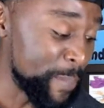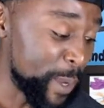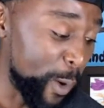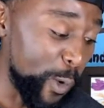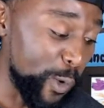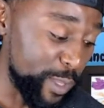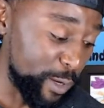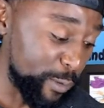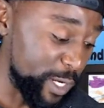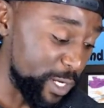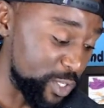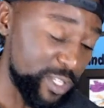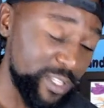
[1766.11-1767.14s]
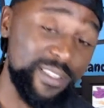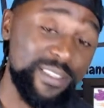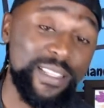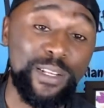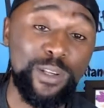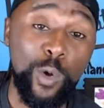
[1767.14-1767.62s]
all the
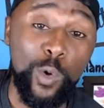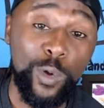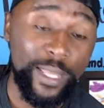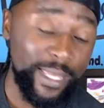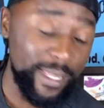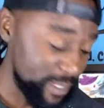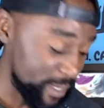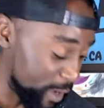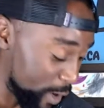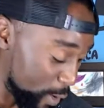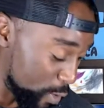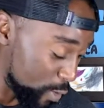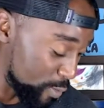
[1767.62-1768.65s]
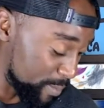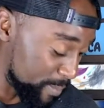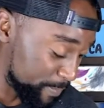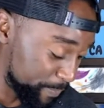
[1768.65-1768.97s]
creatures that call it home.